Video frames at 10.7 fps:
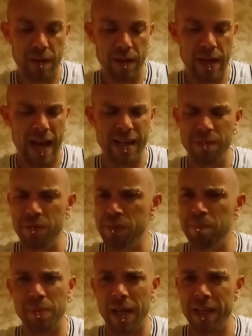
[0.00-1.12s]
And it was
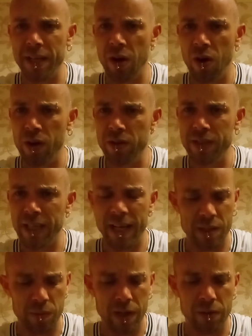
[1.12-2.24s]
bloody hot today
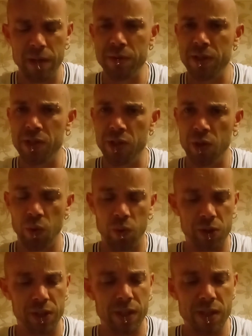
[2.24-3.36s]
as well. It was a
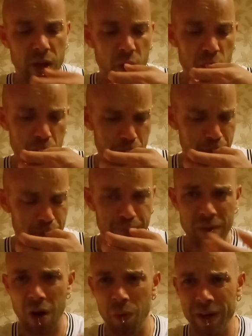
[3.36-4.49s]
scorcher, so
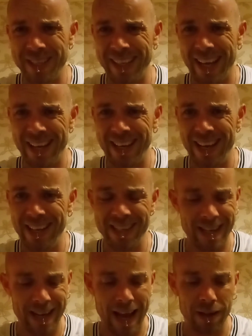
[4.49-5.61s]
I wanted to get in
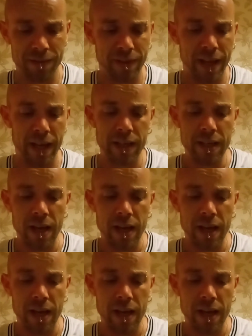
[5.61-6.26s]
and out of there.